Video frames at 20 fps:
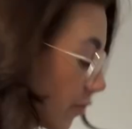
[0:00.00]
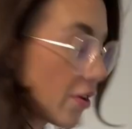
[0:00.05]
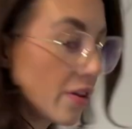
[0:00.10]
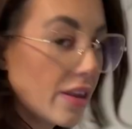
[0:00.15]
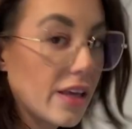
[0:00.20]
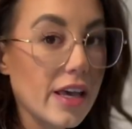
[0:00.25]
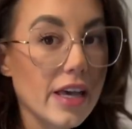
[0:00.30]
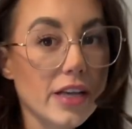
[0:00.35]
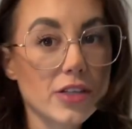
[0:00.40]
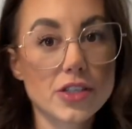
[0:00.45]

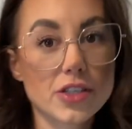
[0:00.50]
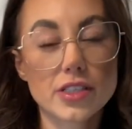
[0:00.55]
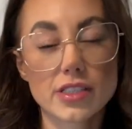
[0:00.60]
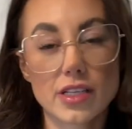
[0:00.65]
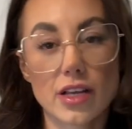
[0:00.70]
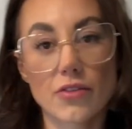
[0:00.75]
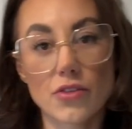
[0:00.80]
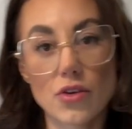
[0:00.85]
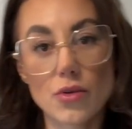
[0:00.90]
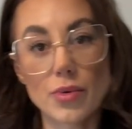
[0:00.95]
thinking to
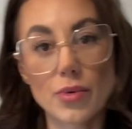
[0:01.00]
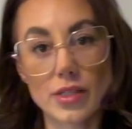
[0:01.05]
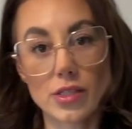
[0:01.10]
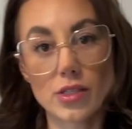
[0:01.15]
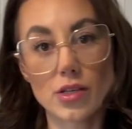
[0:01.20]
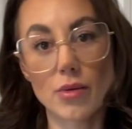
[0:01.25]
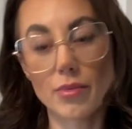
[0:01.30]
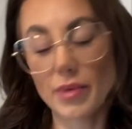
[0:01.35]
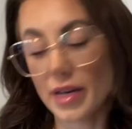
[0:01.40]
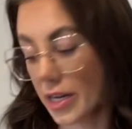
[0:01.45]
yourself, you put
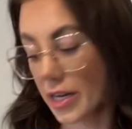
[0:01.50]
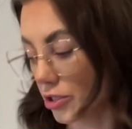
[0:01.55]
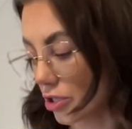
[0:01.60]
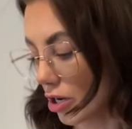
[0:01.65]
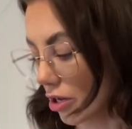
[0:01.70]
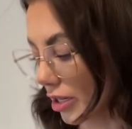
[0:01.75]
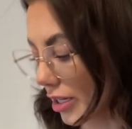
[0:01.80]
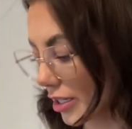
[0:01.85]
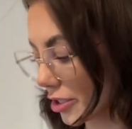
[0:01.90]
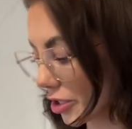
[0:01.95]
so many
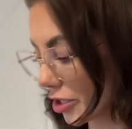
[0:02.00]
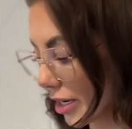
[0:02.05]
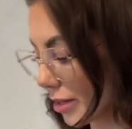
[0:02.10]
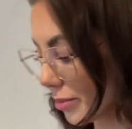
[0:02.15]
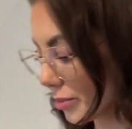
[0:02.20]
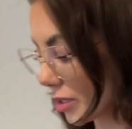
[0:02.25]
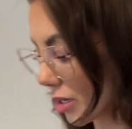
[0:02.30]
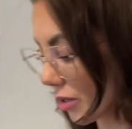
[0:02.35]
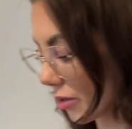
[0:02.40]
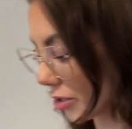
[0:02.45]
chocolate
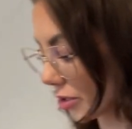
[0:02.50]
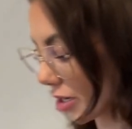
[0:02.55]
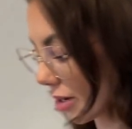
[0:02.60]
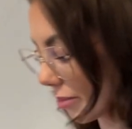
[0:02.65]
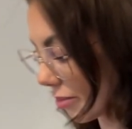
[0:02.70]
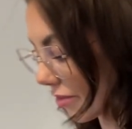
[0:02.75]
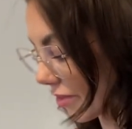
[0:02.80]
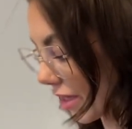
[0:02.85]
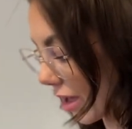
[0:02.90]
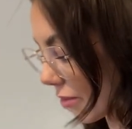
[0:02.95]
chips on the top
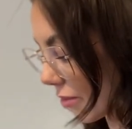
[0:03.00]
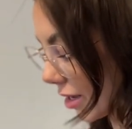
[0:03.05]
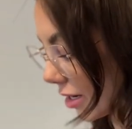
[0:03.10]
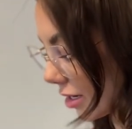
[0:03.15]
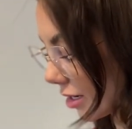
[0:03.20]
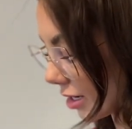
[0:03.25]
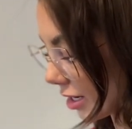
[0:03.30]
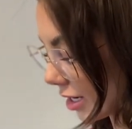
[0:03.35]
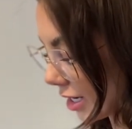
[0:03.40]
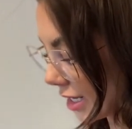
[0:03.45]
of that
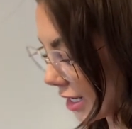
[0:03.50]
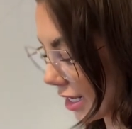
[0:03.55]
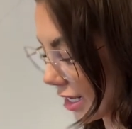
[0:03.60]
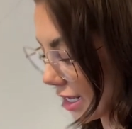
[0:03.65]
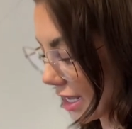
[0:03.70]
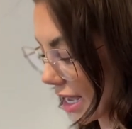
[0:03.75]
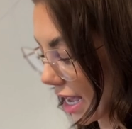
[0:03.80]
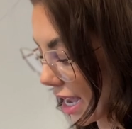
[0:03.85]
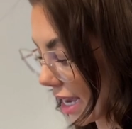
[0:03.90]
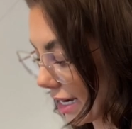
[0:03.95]
one,
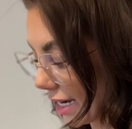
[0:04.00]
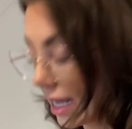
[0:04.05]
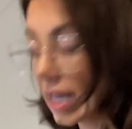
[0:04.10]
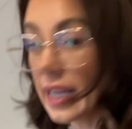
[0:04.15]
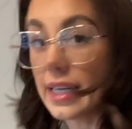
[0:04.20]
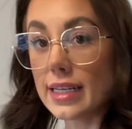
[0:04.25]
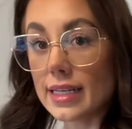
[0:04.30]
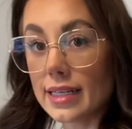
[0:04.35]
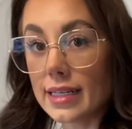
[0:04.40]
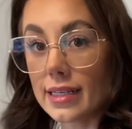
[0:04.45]
I
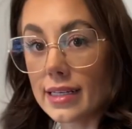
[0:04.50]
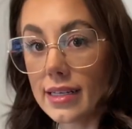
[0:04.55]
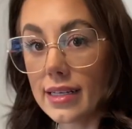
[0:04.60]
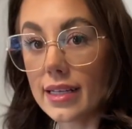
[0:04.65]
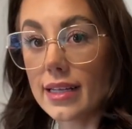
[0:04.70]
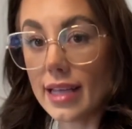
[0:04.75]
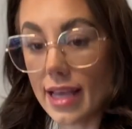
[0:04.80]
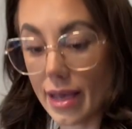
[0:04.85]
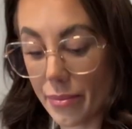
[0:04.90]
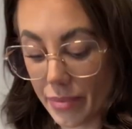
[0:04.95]
did.
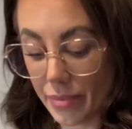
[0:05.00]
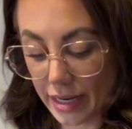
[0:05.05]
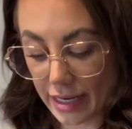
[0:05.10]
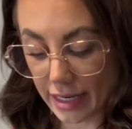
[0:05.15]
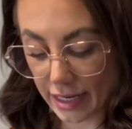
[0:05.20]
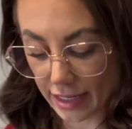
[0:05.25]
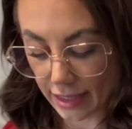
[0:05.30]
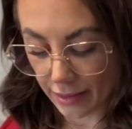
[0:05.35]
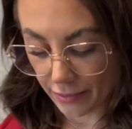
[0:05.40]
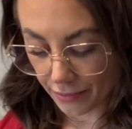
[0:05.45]
Yep, I
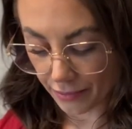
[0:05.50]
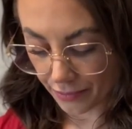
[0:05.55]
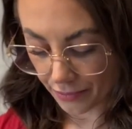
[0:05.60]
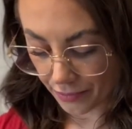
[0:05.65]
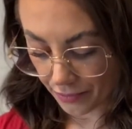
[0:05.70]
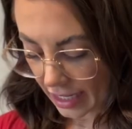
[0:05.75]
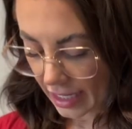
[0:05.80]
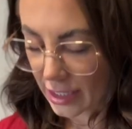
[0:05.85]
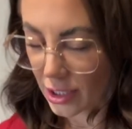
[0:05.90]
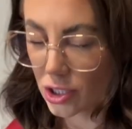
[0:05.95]
did.
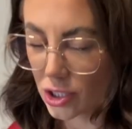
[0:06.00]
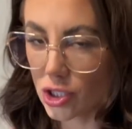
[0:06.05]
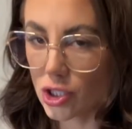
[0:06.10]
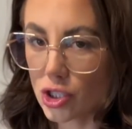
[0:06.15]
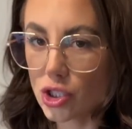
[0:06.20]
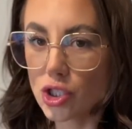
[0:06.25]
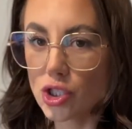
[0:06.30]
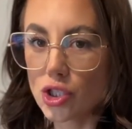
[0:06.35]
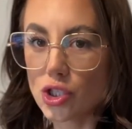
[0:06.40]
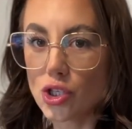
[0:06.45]

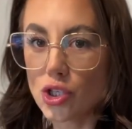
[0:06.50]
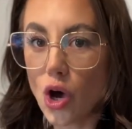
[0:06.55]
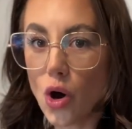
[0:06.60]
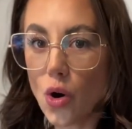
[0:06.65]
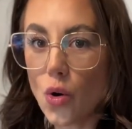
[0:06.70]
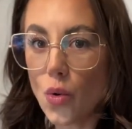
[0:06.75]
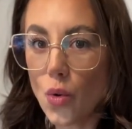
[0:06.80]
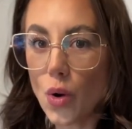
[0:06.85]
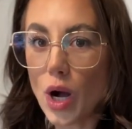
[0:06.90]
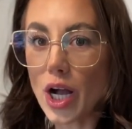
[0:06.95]
So
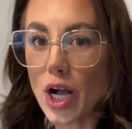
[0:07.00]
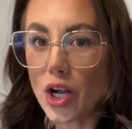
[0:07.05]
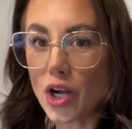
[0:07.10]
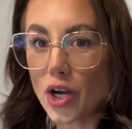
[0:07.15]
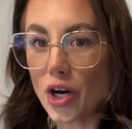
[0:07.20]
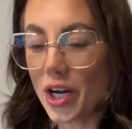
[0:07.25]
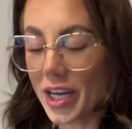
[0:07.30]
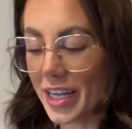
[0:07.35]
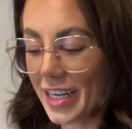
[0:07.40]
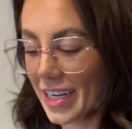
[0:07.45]

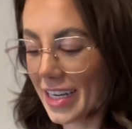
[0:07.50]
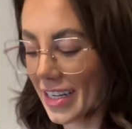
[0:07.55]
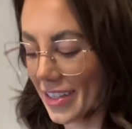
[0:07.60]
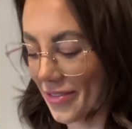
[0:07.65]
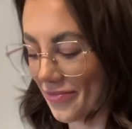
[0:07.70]
good.